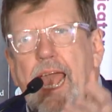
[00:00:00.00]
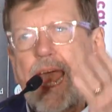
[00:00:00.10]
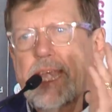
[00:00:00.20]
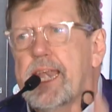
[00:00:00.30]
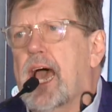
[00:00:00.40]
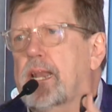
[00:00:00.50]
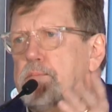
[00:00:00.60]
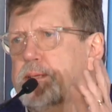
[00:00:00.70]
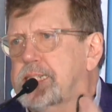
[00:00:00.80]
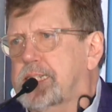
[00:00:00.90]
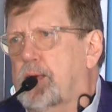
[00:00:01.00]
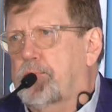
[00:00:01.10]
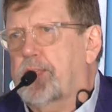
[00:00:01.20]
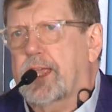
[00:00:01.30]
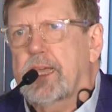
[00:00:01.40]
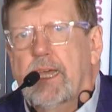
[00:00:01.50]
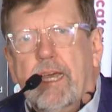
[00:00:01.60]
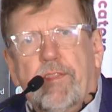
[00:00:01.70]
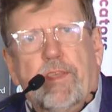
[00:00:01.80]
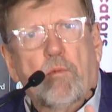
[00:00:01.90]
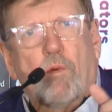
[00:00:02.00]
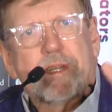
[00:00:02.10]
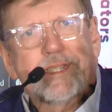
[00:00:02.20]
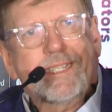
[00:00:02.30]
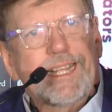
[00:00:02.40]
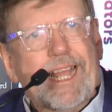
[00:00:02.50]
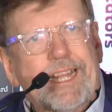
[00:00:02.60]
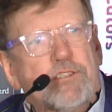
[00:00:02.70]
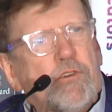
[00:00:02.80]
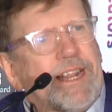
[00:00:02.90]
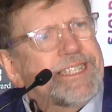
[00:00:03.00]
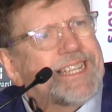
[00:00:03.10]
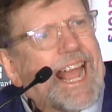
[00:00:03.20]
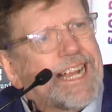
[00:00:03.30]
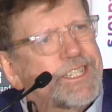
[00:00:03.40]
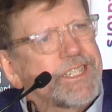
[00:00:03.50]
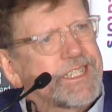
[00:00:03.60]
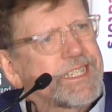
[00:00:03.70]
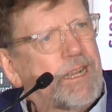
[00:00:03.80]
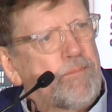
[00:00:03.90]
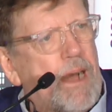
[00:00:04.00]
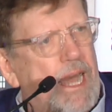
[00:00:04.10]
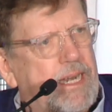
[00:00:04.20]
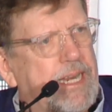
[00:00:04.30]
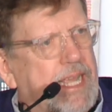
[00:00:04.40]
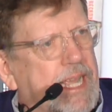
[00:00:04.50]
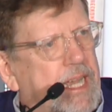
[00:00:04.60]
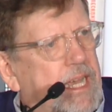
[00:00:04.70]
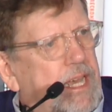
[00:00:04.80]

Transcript: and not be something that was a transactional commodity